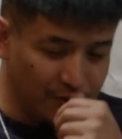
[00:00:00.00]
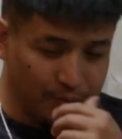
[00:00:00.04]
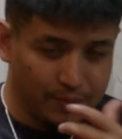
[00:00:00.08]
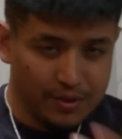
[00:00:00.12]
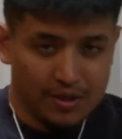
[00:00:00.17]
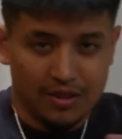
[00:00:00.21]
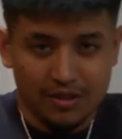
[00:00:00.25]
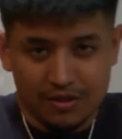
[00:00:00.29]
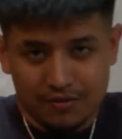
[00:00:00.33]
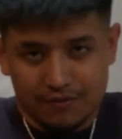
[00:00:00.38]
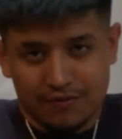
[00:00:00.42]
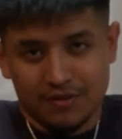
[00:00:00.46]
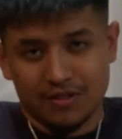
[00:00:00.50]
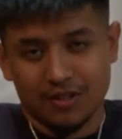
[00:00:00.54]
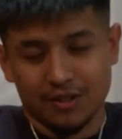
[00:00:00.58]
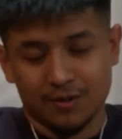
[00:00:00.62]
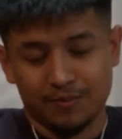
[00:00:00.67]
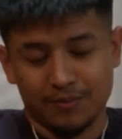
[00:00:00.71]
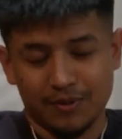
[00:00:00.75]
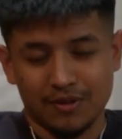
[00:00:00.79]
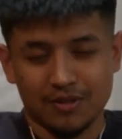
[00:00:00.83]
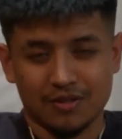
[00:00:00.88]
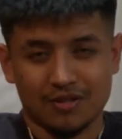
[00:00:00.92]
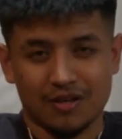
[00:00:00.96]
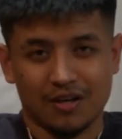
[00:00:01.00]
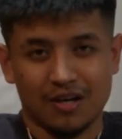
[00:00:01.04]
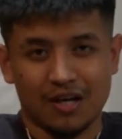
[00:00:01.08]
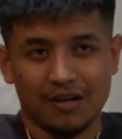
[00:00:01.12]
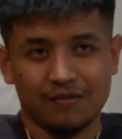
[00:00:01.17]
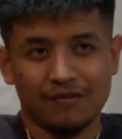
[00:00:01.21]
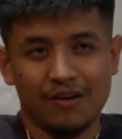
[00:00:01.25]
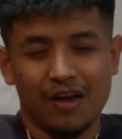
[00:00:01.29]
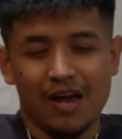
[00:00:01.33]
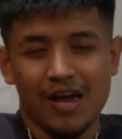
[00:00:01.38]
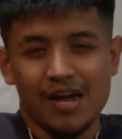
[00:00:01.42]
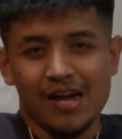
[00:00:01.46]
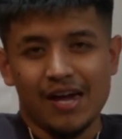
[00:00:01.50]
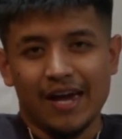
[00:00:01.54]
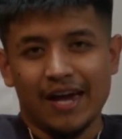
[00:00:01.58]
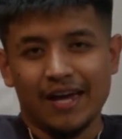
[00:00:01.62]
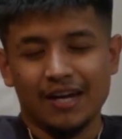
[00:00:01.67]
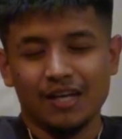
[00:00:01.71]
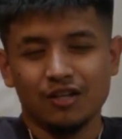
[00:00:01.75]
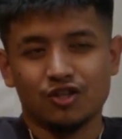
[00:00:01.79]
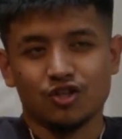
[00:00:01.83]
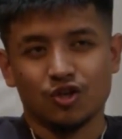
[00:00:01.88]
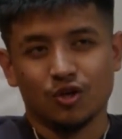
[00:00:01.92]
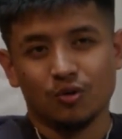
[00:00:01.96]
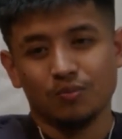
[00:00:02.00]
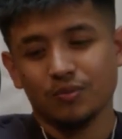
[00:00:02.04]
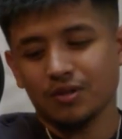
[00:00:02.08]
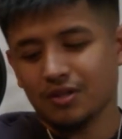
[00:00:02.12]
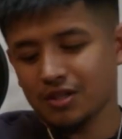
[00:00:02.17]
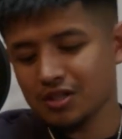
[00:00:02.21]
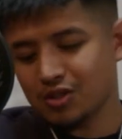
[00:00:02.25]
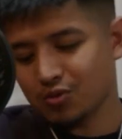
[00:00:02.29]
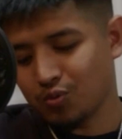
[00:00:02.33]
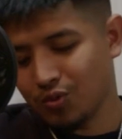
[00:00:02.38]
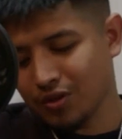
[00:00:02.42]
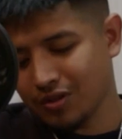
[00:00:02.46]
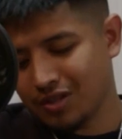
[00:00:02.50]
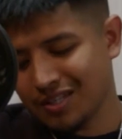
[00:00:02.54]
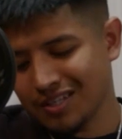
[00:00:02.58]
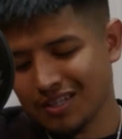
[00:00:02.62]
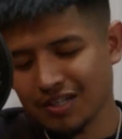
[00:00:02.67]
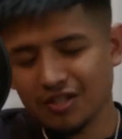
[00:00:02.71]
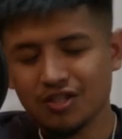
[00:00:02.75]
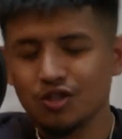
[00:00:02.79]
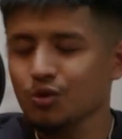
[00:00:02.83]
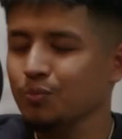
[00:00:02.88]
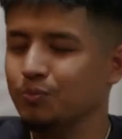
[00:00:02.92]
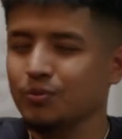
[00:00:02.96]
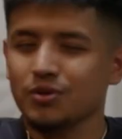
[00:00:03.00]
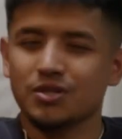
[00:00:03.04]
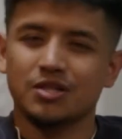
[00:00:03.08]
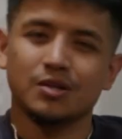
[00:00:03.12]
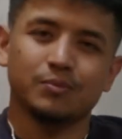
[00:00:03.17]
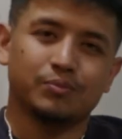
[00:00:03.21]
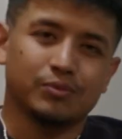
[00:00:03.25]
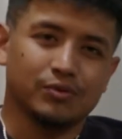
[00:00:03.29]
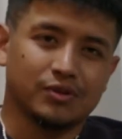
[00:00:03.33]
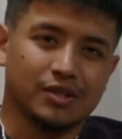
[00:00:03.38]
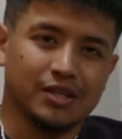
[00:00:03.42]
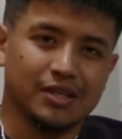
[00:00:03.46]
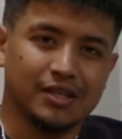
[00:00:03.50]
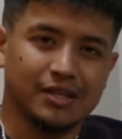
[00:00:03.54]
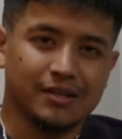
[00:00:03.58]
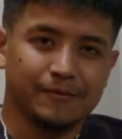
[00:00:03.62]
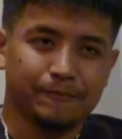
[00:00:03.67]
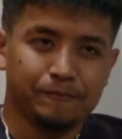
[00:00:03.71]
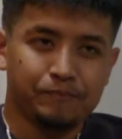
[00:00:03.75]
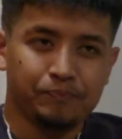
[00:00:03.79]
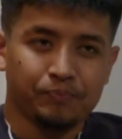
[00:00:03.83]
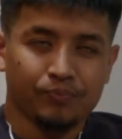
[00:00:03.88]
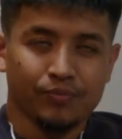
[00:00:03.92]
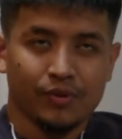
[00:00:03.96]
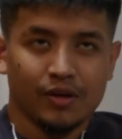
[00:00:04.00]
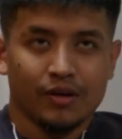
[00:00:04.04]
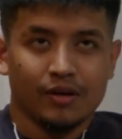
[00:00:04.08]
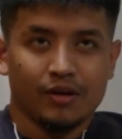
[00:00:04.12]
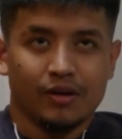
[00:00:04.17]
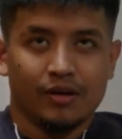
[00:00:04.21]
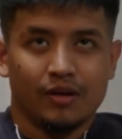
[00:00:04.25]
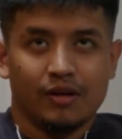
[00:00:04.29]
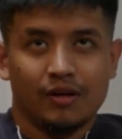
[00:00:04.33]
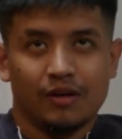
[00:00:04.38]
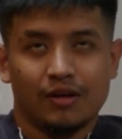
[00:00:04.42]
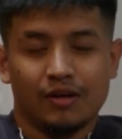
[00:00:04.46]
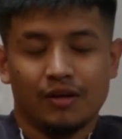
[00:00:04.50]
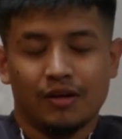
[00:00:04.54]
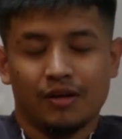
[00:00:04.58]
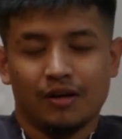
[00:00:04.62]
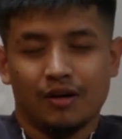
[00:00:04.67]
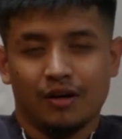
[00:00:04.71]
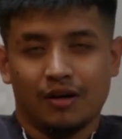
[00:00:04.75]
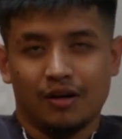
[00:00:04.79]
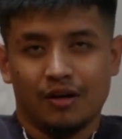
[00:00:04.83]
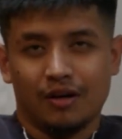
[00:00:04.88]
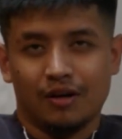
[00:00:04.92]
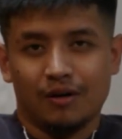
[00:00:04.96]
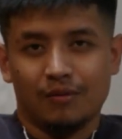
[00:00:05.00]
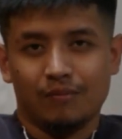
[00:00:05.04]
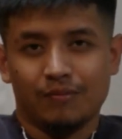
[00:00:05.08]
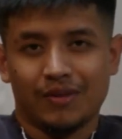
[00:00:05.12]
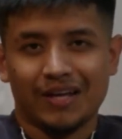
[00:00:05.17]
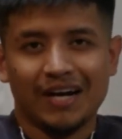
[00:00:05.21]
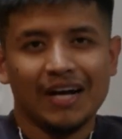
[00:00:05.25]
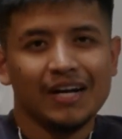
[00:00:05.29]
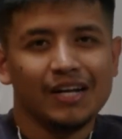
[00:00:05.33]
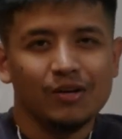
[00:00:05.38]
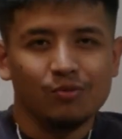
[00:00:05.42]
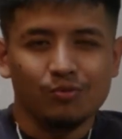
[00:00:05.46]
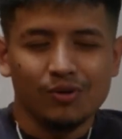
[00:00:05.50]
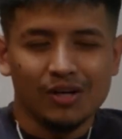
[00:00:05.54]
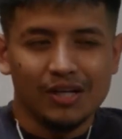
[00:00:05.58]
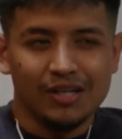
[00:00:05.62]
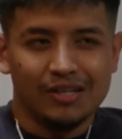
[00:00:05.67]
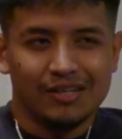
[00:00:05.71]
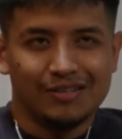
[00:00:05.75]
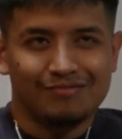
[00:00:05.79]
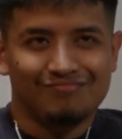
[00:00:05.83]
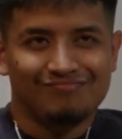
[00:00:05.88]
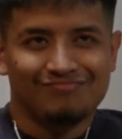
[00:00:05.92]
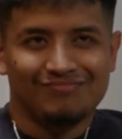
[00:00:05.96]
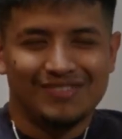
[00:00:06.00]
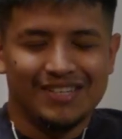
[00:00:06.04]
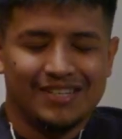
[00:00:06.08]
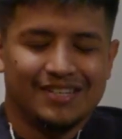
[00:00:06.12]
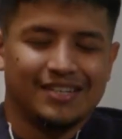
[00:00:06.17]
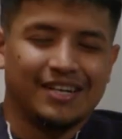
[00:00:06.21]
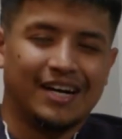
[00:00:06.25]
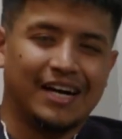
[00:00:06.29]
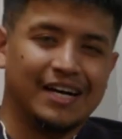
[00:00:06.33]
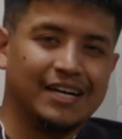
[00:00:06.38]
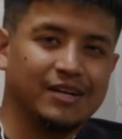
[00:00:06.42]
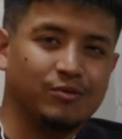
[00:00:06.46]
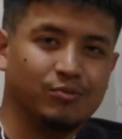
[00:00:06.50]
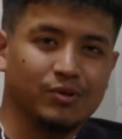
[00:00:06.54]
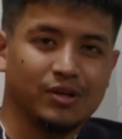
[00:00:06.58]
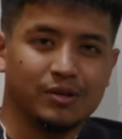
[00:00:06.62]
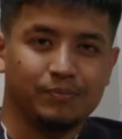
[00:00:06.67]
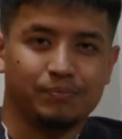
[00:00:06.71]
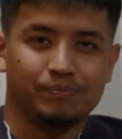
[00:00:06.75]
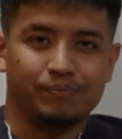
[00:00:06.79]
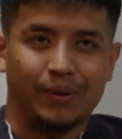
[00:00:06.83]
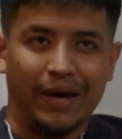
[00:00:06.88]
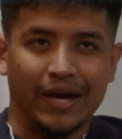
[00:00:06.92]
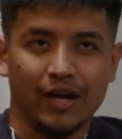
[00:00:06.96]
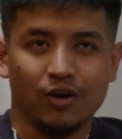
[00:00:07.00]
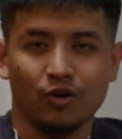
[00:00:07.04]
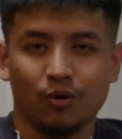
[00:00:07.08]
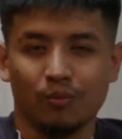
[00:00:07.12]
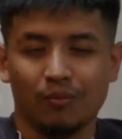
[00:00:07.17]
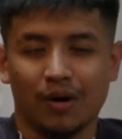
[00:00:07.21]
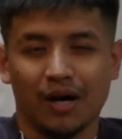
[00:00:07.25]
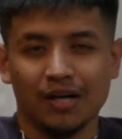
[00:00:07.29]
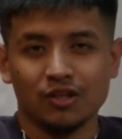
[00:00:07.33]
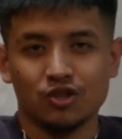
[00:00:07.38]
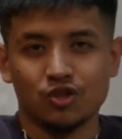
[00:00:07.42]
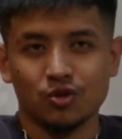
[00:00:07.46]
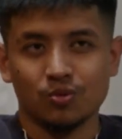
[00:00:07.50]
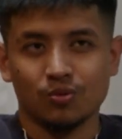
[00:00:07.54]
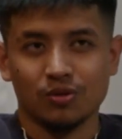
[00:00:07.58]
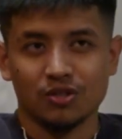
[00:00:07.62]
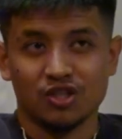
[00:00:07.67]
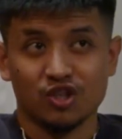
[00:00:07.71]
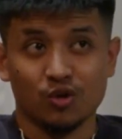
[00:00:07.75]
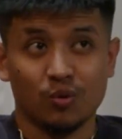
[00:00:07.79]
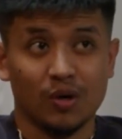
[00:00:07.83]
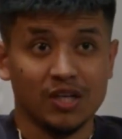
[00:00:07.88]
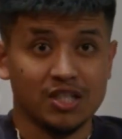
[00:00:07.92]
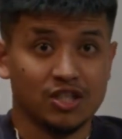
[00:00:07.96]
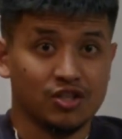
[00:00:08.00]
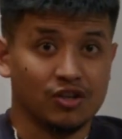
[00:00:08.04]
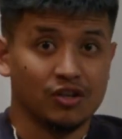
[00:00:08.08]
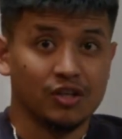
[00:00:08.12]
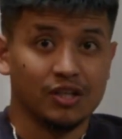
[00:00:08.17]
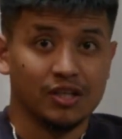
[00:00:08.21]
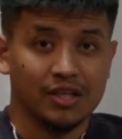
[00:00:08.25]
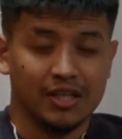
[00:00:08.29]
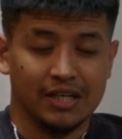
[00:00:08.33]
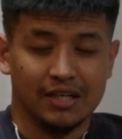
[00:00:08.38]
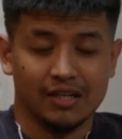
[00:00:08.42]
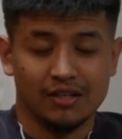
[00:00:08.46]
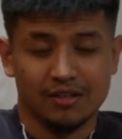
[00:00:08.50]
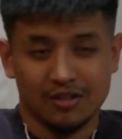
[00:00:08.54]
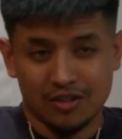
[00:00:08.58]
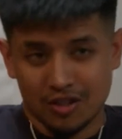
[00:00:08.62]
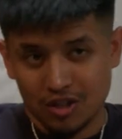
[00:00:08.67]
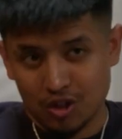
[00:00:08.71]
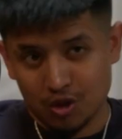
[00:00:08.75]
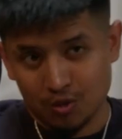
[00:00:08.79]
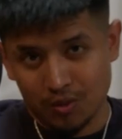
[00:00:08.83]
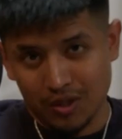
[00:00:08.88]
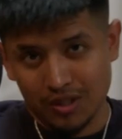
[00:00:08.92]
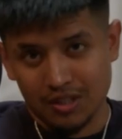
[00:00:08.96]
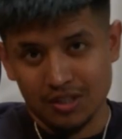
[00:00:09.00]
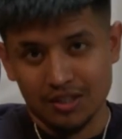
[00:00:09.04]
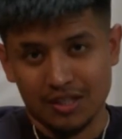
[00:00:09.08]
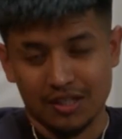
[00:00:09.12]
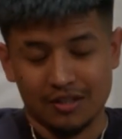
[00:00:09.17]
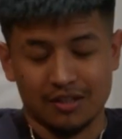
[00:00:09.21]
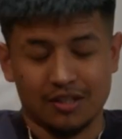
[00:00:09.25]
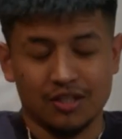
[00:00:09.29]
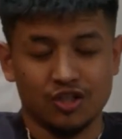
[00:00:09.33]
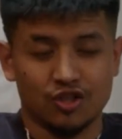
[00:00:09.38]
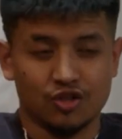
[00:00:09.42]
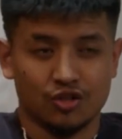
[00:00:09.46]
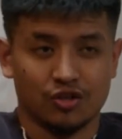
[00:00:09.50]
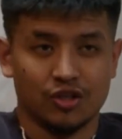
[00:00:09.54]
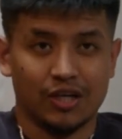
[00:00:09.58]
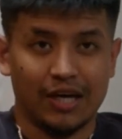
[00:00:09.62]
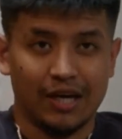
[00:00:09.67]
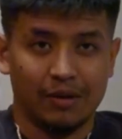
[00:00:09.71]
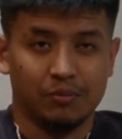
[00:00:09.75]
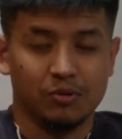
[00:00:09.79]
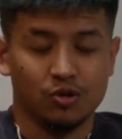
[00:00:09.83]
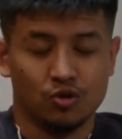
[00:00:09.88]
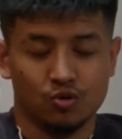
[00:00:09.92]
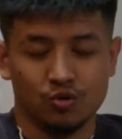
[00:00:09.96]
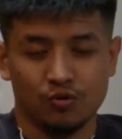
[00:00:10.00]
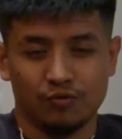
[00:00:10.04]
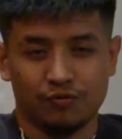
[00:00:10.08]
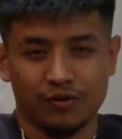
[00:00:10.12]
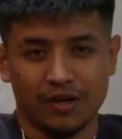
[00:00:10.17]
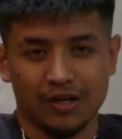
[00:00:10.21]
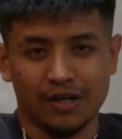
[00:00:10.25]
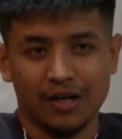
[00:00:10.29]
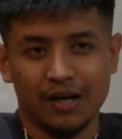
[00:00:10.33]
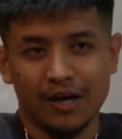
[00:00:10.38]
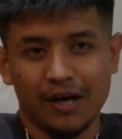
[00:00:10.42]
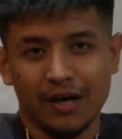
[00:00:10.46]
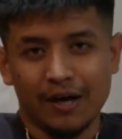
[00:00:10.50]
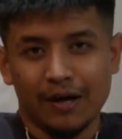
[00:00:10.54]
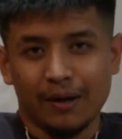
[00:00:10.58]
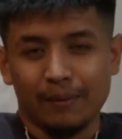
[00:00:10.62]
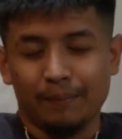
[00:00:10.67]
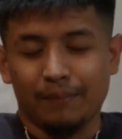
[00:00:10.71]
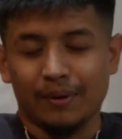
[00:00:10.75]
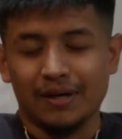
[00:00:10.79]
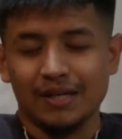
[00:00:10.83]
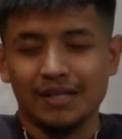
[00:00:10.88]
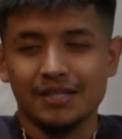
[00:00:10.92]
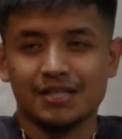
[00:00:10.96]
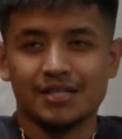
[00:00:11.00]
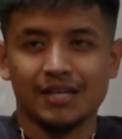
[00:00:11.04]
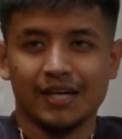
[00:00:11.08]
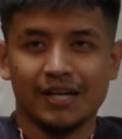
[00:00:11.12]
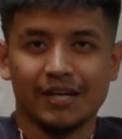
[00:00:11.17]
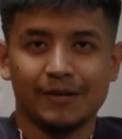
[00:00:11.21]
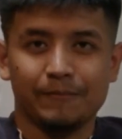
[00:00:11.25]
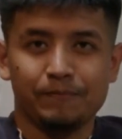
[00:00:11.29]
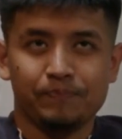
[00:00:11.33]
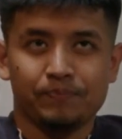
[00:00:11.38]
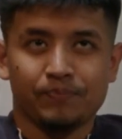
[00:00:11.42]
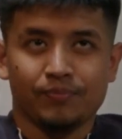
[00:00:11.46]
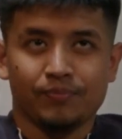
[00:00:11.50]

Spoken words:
because of his experience on life. And he told me this one thing, a super simple thing, that I didn't really pay no mind to until I started getting into situations that this came into effect. But he said,